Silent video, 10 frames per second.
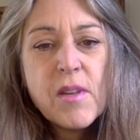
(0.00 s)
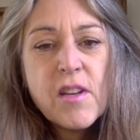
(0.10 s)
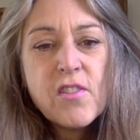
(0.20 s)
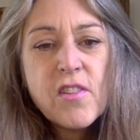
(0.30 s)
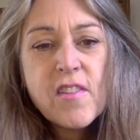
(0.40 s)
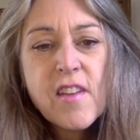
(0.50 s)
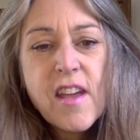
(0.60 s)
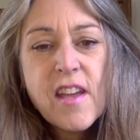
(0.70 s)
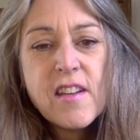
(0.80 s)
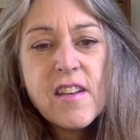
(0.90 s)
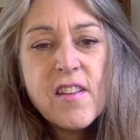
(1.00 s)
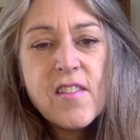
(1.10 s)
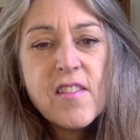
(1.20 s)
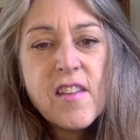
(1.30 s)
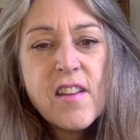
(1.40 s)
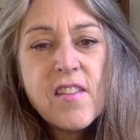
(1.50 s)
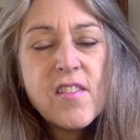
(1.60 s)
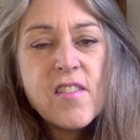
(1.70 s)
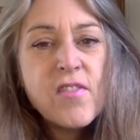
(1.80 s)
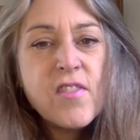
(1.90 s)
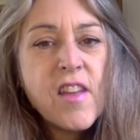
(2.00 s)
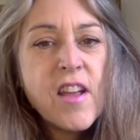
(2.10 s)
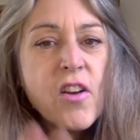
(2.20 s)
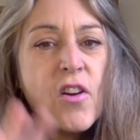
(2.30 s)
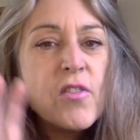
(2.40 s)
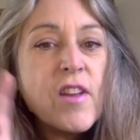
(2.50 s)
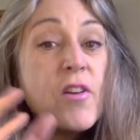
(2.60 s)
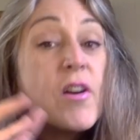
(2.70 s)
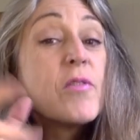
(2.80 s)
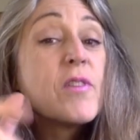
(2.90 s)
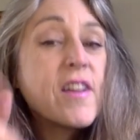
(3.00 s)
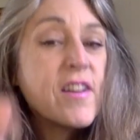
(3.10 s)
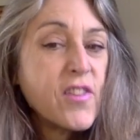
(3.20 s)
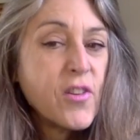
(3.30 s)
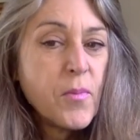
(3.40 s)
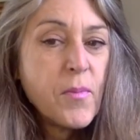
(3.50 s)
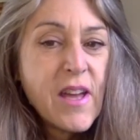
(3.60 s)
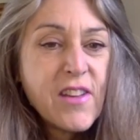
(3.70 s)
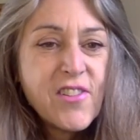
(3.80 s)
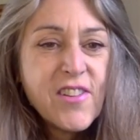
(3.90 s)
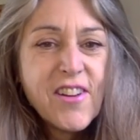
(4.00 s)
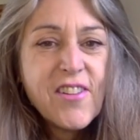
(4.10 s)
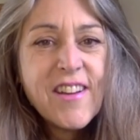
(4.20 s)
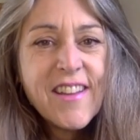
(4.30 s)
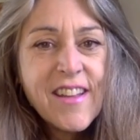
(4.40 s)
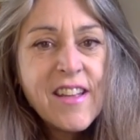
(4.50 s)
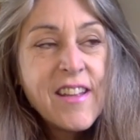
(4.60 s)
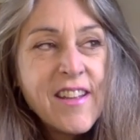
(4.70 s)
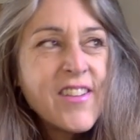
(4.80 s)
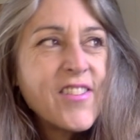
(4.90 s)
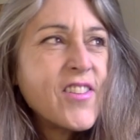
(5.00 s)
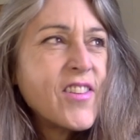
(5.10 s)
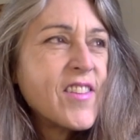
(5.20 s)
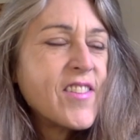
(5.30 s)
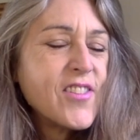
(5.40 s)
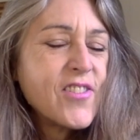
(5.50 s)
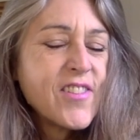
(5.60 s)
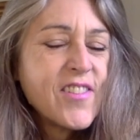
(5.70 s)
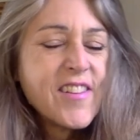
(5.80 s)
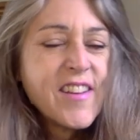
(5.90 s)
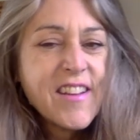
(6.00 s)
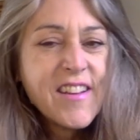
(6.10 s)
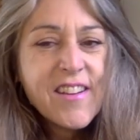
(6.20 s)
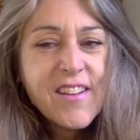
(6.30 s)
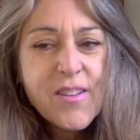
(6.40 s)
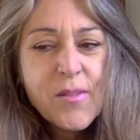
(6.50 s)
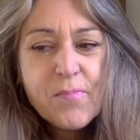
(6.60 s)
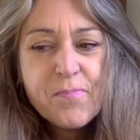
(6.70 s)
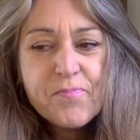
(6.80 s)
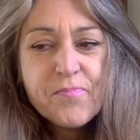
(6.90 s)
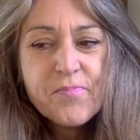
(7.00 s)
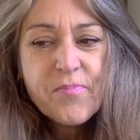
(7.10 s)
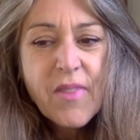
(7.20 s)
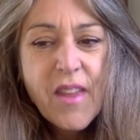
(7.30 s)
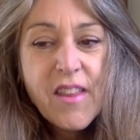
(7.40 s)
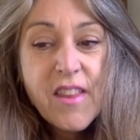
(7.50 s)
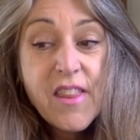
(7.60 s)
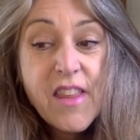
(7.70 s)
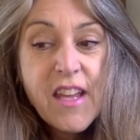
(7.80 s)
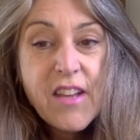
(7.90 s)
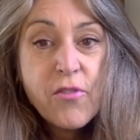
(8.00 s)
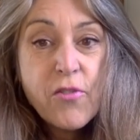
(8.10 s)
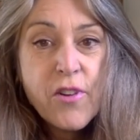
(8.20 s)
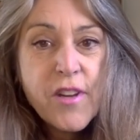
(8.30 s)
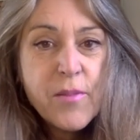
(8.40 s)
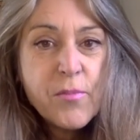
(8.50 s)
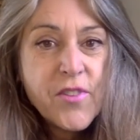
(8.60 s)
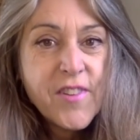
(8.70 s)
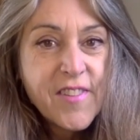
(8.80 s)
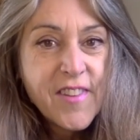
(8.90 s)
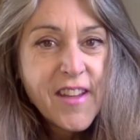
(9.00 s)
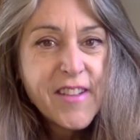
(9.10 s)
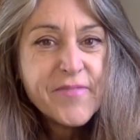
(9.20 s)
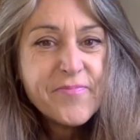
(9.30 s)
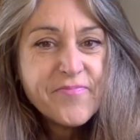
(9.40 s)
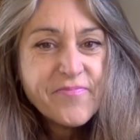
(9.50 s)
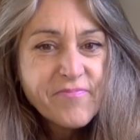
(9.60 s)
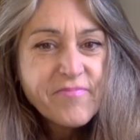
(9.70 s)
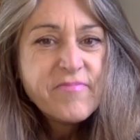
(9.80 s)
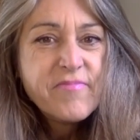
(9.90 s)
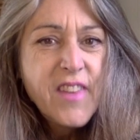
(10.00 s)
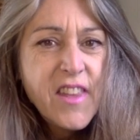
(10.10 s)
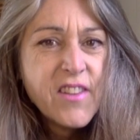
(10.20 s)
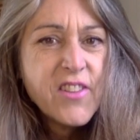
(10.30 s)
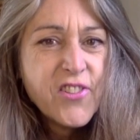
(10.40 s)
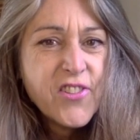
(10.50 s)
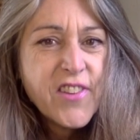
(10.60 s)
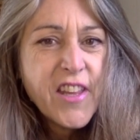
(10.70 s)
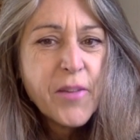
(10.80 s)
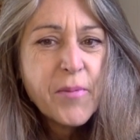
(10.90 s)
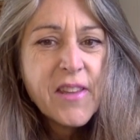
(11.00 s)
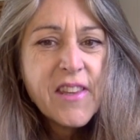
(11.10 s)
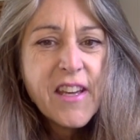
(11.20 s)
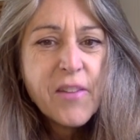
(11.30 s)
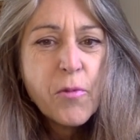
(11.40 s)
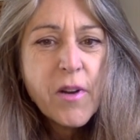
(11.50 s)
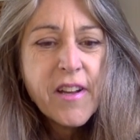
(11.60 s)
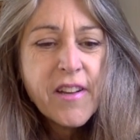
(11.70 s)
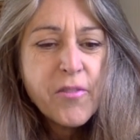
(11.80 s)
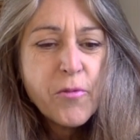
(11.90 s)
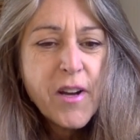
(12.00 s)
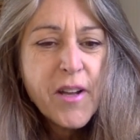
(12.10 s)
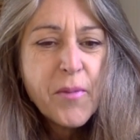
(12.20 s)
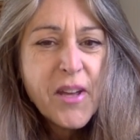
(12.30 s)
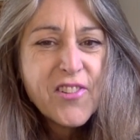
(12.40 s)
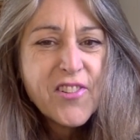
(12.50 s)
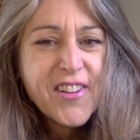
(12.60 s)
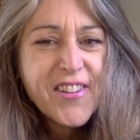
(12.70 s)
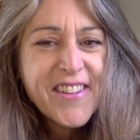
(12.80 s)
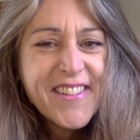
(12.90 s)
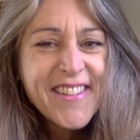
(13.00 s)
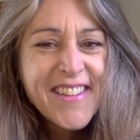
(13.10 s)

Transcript: that he just had, and he's, he's saying, Oh, now I realize they're imaginary. So that's interesting um, thing for him to say. Let's just think about that. Why, why imaginary?